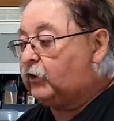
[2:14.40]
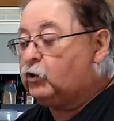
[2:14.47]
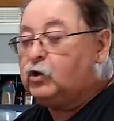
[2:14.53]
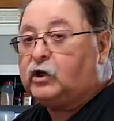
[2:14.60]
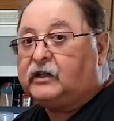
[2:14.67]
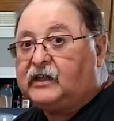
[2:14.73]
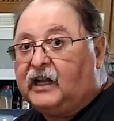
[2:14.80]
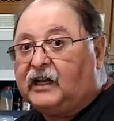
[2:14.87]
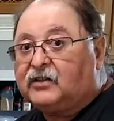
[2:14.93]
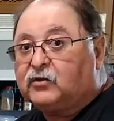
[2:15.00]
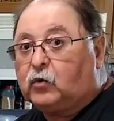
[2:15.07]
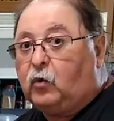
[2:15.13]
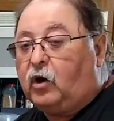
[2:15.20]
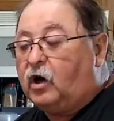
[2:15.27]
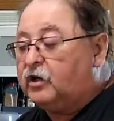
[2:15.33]
crookneck
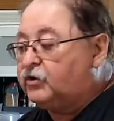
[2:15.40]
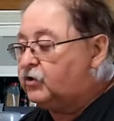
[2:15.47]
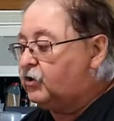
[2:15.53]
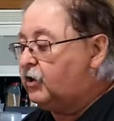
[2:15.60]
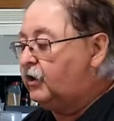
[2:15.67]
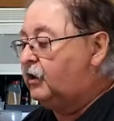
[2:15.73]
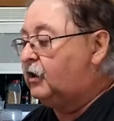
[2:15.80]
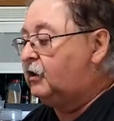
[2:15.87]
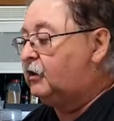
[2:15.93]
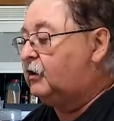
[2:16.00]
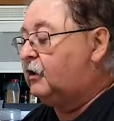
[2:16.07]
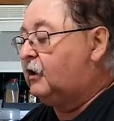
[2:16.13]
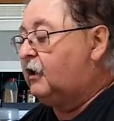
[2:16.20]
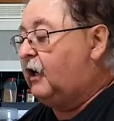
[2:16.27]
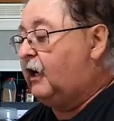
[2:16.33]
squash,
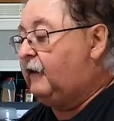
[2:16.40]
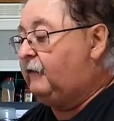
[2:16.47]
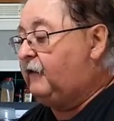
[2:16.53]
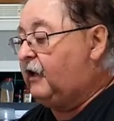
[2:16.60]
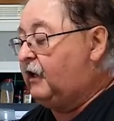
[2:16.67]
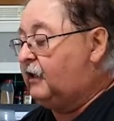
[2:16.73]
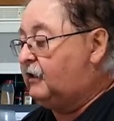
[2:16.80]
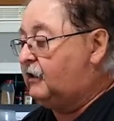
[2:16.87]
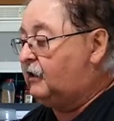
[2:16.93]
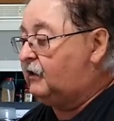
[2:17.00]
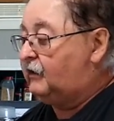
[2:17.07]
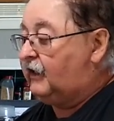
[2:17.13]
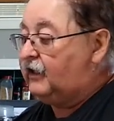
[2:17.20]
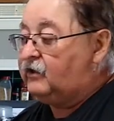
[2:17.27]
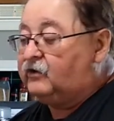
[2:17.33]
and then
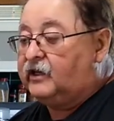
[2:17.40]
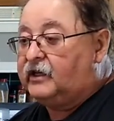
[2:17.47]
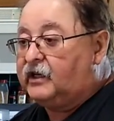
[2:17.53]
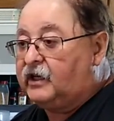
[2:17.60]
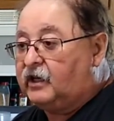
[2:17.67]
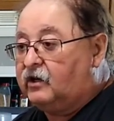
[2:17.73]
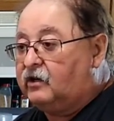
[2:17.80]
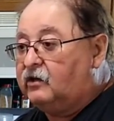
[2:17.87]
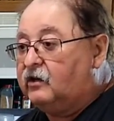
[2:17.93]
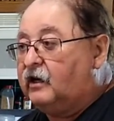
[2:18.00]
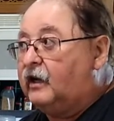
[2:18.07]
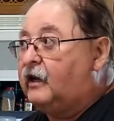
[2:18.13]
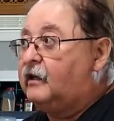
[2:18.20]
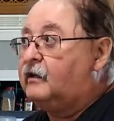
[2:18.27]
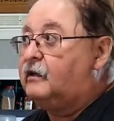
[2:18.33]
later in the
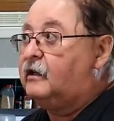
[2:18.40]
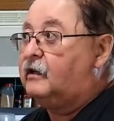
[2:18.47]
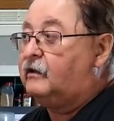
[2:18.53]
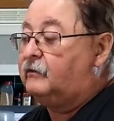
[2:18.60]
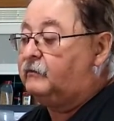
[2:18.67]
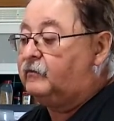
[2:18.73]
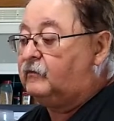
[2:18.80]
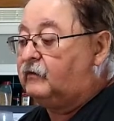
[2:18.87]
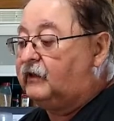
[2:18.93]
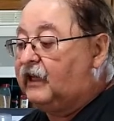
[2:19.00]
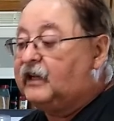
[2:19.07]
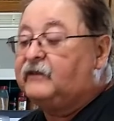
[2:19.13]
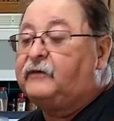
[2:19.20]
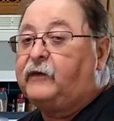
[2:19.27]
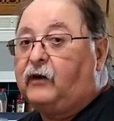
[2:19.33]
year, in the
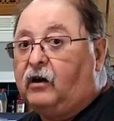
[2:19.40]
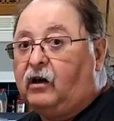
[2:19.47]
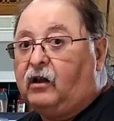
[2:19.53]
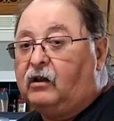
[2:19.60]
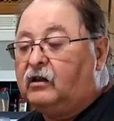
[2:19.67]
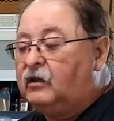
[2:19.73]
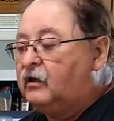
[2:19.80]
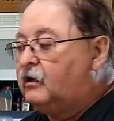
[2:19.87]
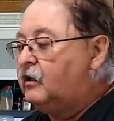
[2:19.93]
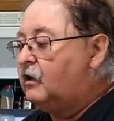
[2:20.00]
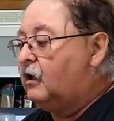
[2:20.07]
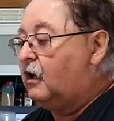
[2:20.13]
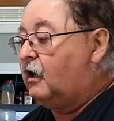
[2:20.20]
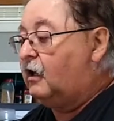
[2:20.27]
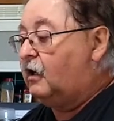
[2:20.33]
late fall,
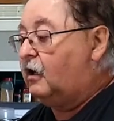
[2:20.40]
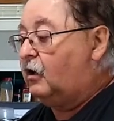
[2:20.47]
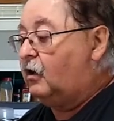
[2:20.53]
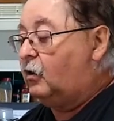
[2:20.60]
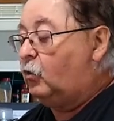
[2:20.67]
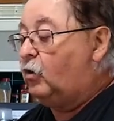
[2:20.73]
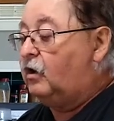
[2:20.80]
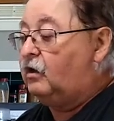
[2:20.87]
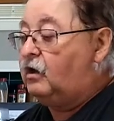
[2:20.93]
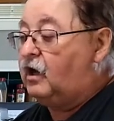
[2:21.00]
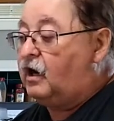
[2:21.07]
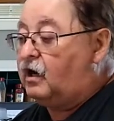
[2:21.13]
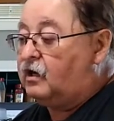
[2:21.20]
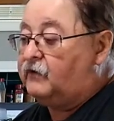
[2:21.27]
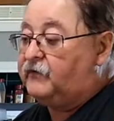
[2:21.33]
we'll
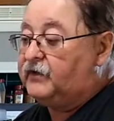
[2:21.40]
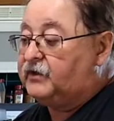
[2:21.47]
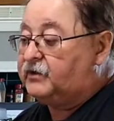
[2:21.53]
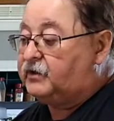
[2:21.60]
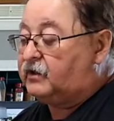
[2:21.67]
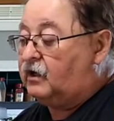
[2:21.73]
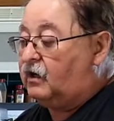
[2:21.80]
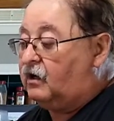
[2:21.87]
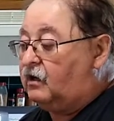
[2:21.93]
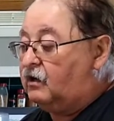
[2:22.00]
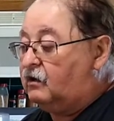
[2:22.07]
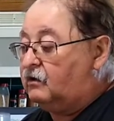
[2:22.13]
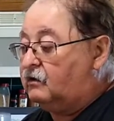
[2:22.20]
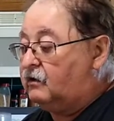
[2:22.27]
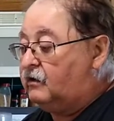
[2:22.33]
harvest
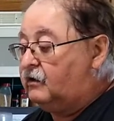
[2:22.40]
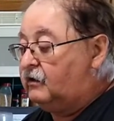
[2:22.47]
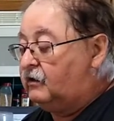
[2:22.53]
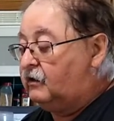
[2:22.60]
our